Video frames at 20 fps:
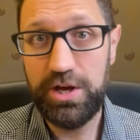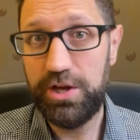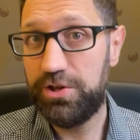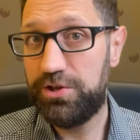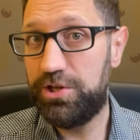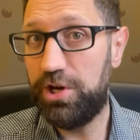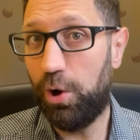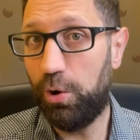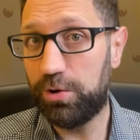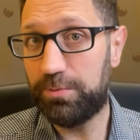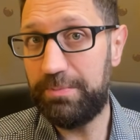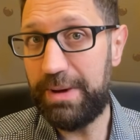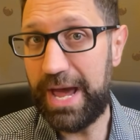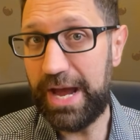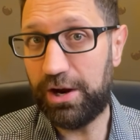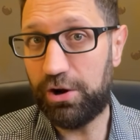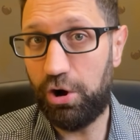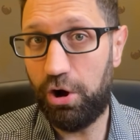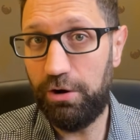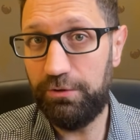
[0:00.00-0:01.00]
The old
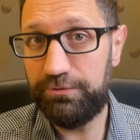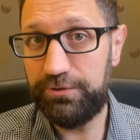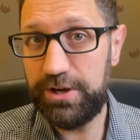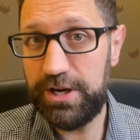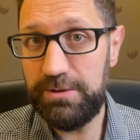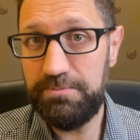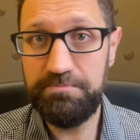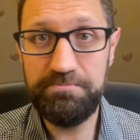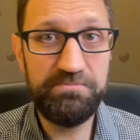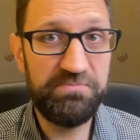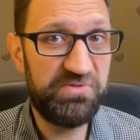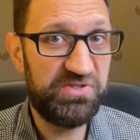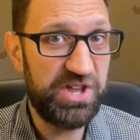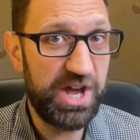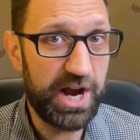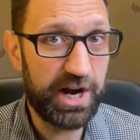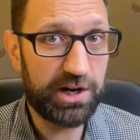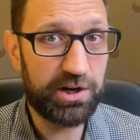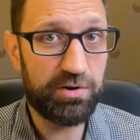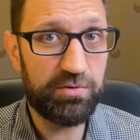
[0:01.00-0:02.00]
man coffee,
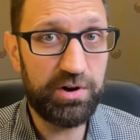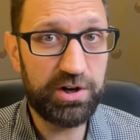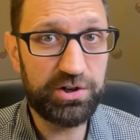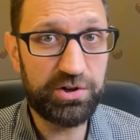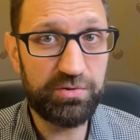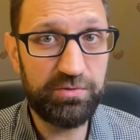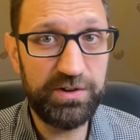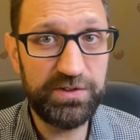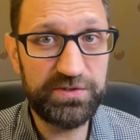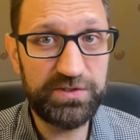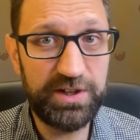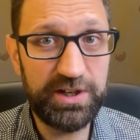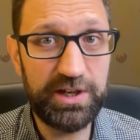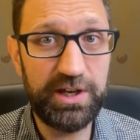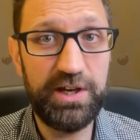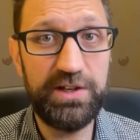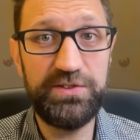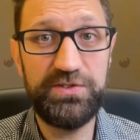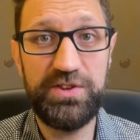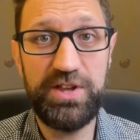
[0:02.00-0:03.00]
their characteristic
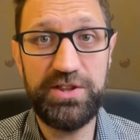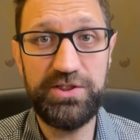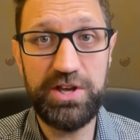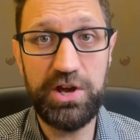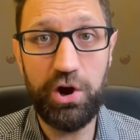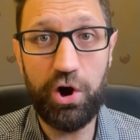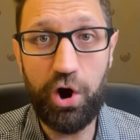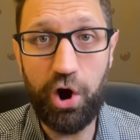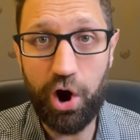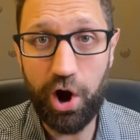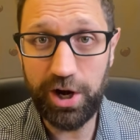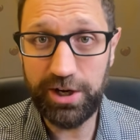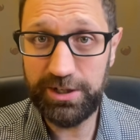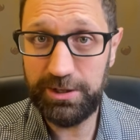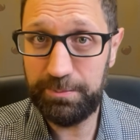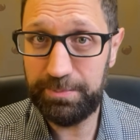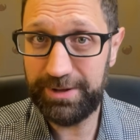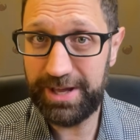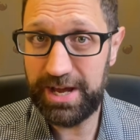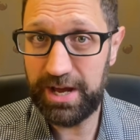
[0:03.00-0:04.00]
is that they
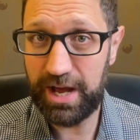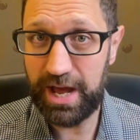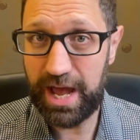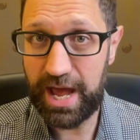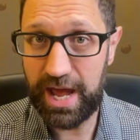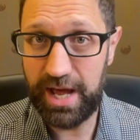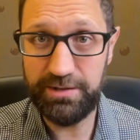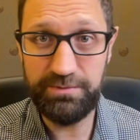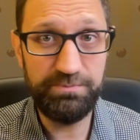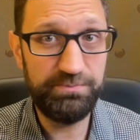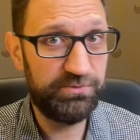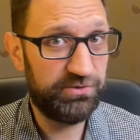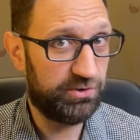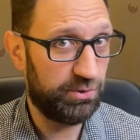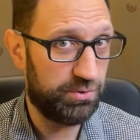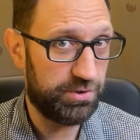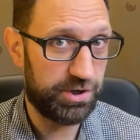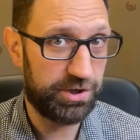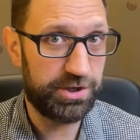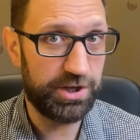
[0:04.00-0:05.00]
hardly play a hand,
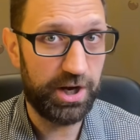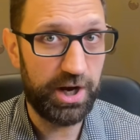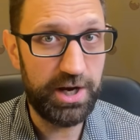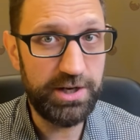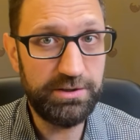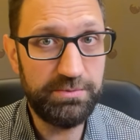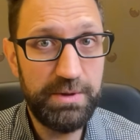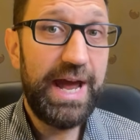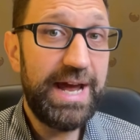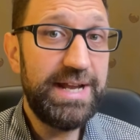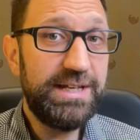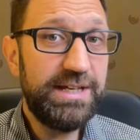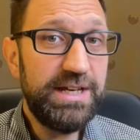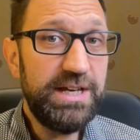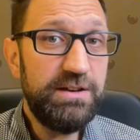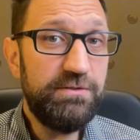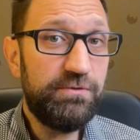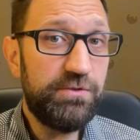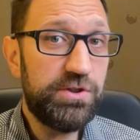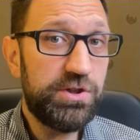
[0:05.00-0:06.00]
so they're tight. And
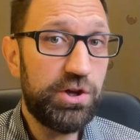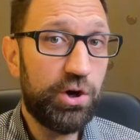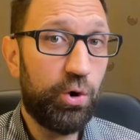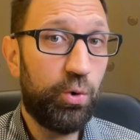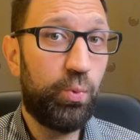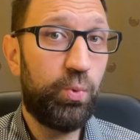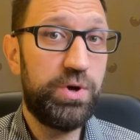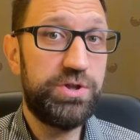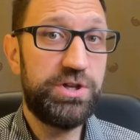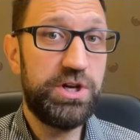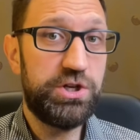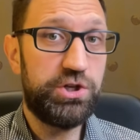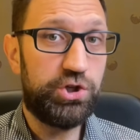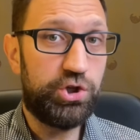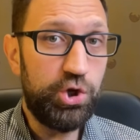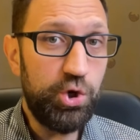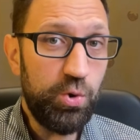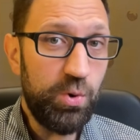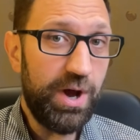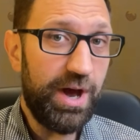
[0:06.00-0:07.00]
even though when they
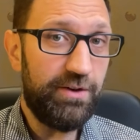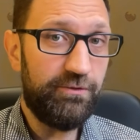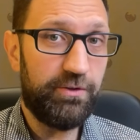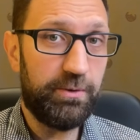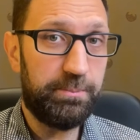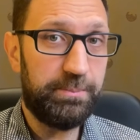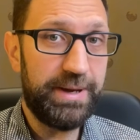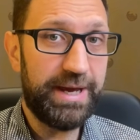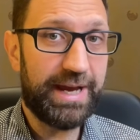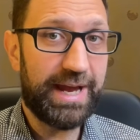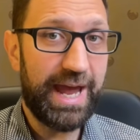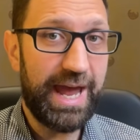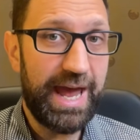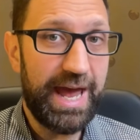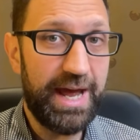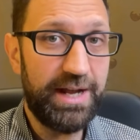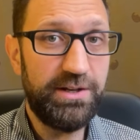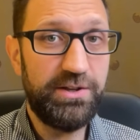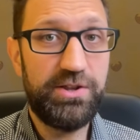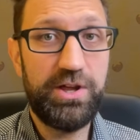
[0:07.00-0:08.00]
do have a big
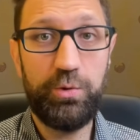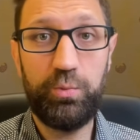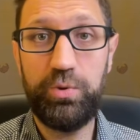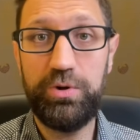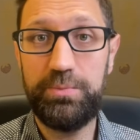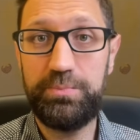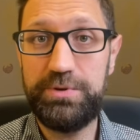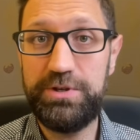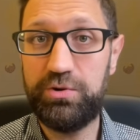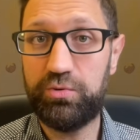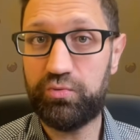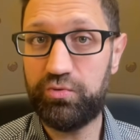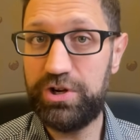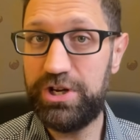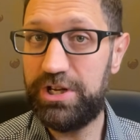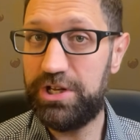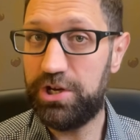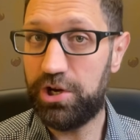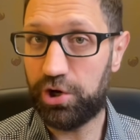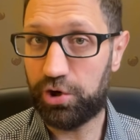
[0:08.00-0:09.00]
hand, they will be
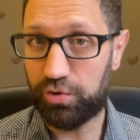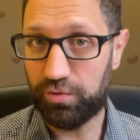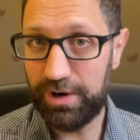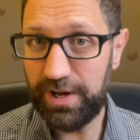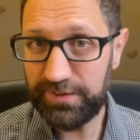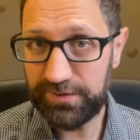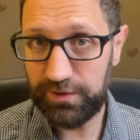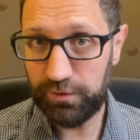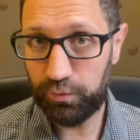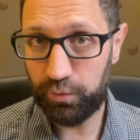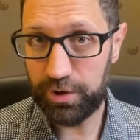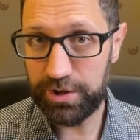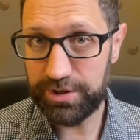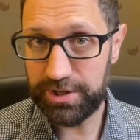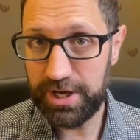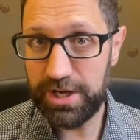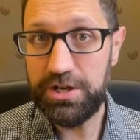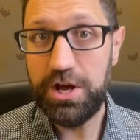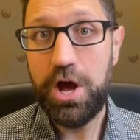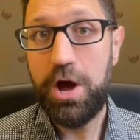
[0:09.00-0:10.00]
really aggressive with
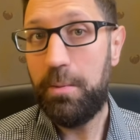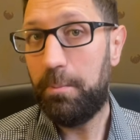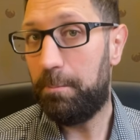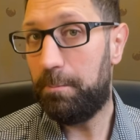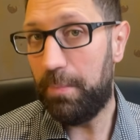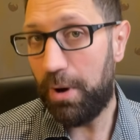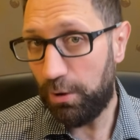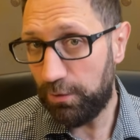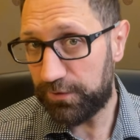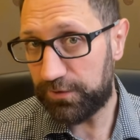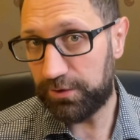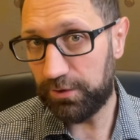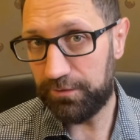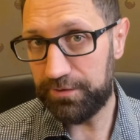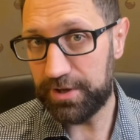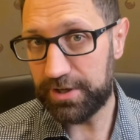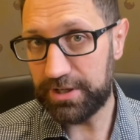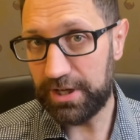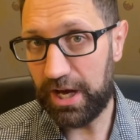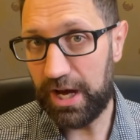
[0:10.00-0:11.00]
it, most of
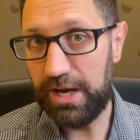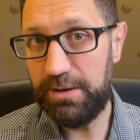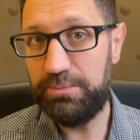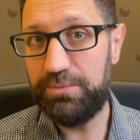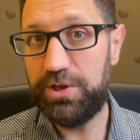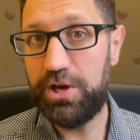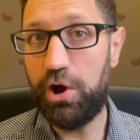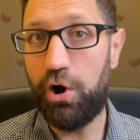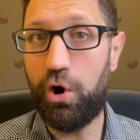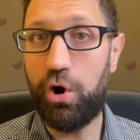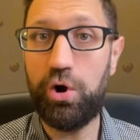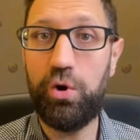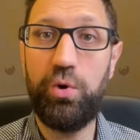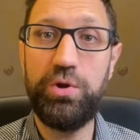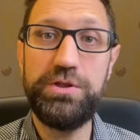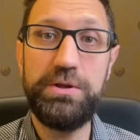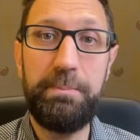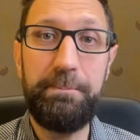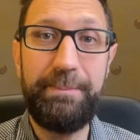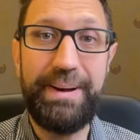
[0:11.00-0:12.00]
the time they are
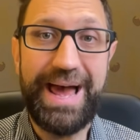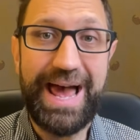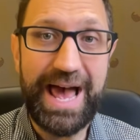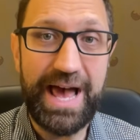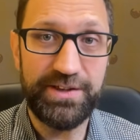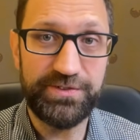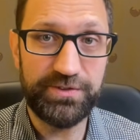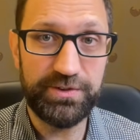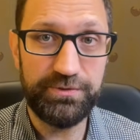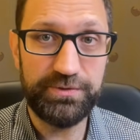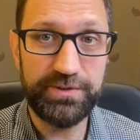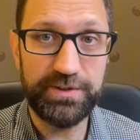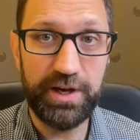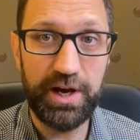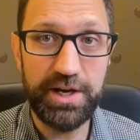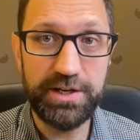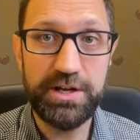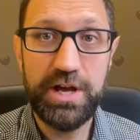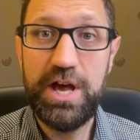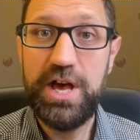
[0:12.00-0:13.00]
on the passive
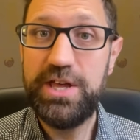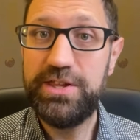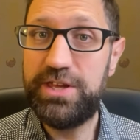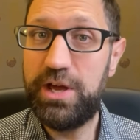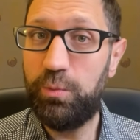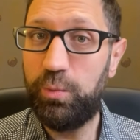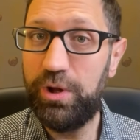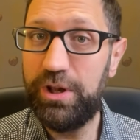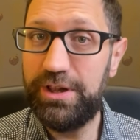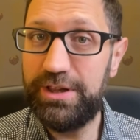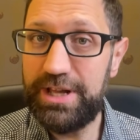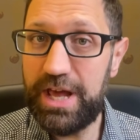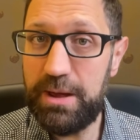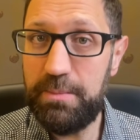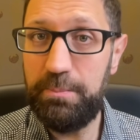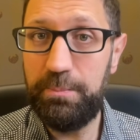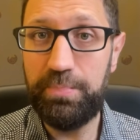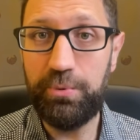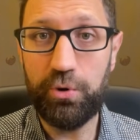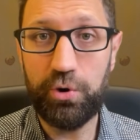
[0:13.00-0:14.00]
side. They will
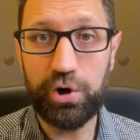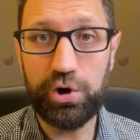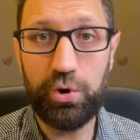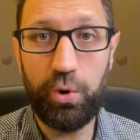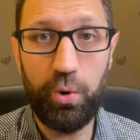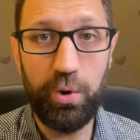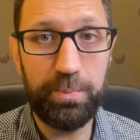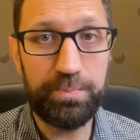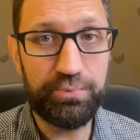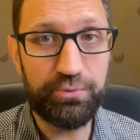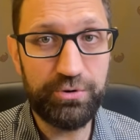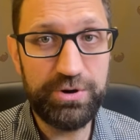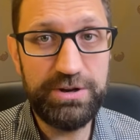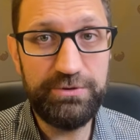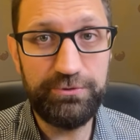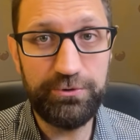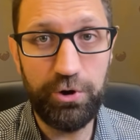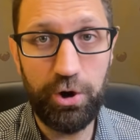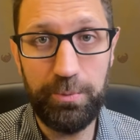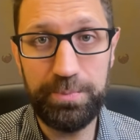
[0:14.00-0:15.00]
limp or call
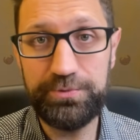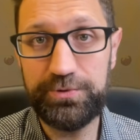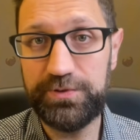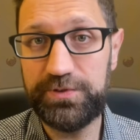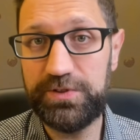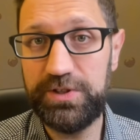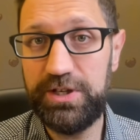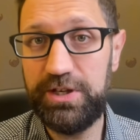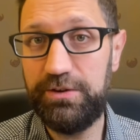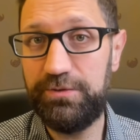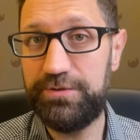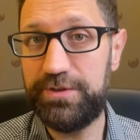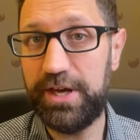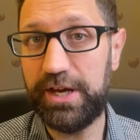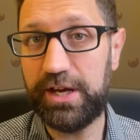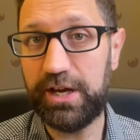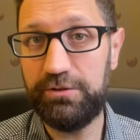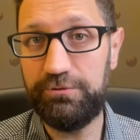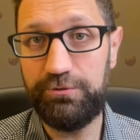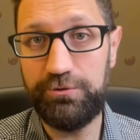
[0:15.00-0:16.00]
pre-flop to see if they
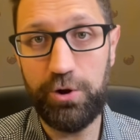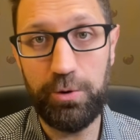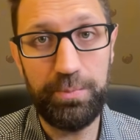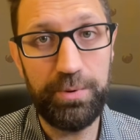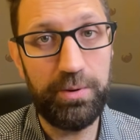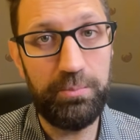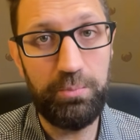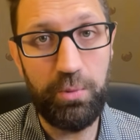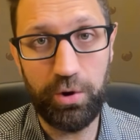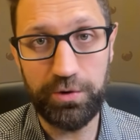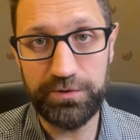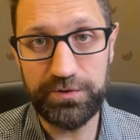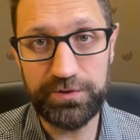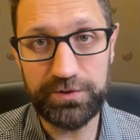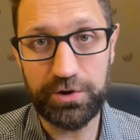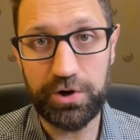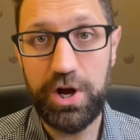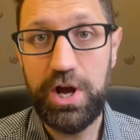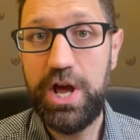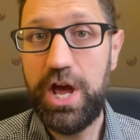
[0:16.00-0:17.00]
can flop a
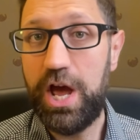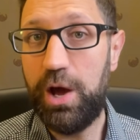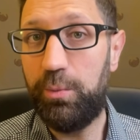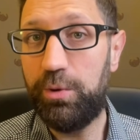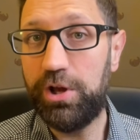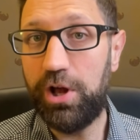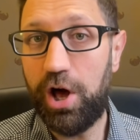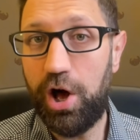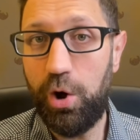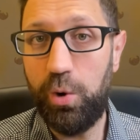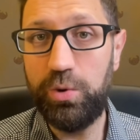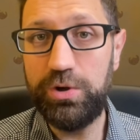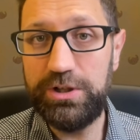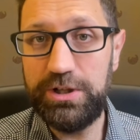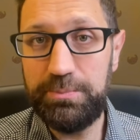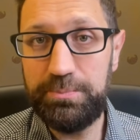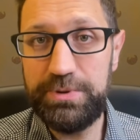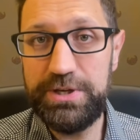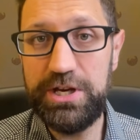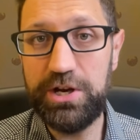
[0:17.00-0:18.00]
monster, and will
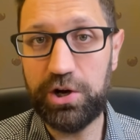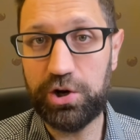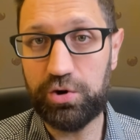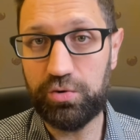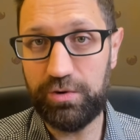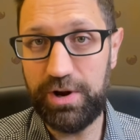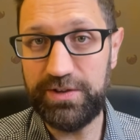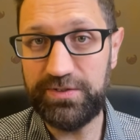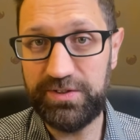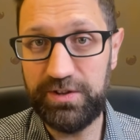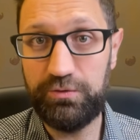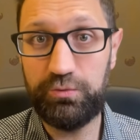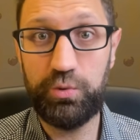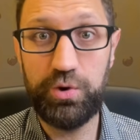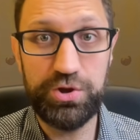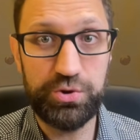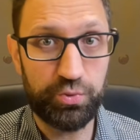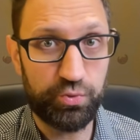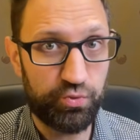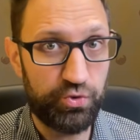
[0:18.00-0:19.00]
only be aggressive
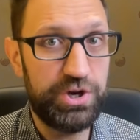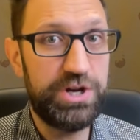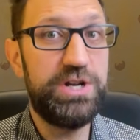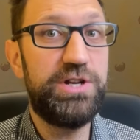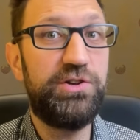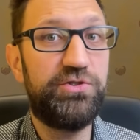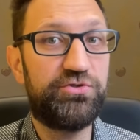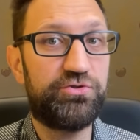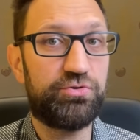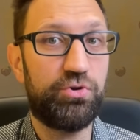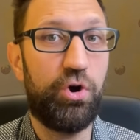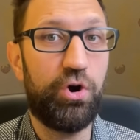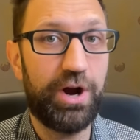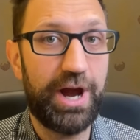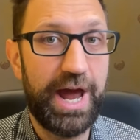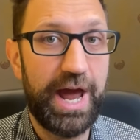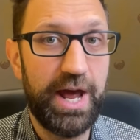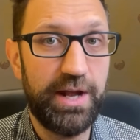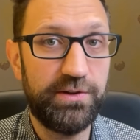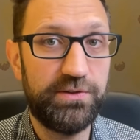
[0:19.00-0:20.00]
with really strong
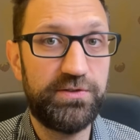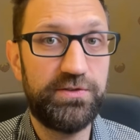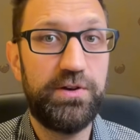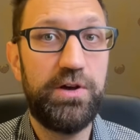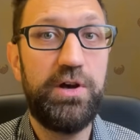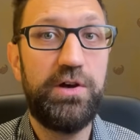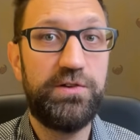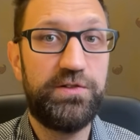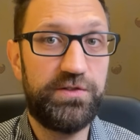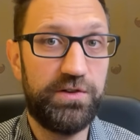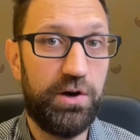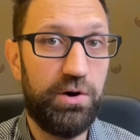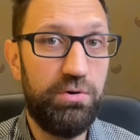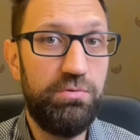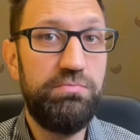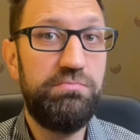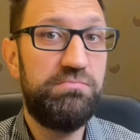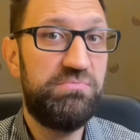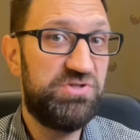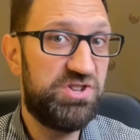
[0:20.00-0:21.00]
hands.
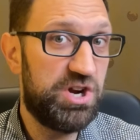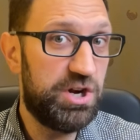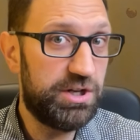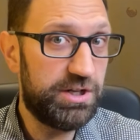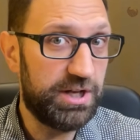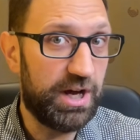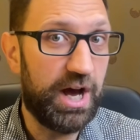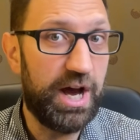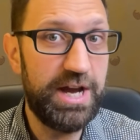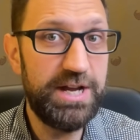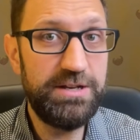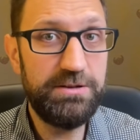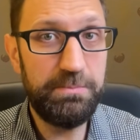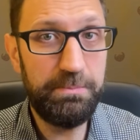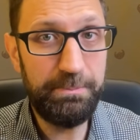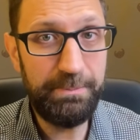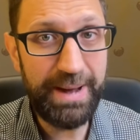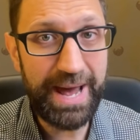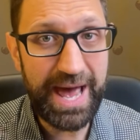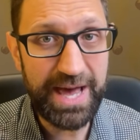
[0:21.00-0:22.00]
So they're tight
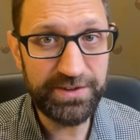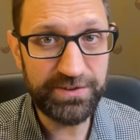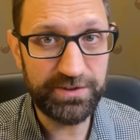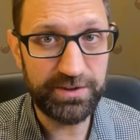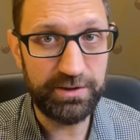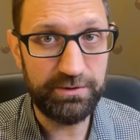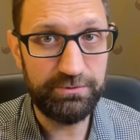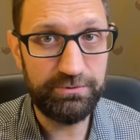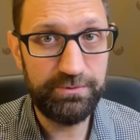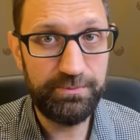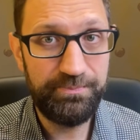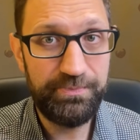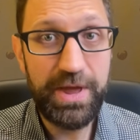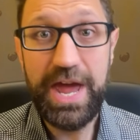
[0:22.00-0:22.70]
passive.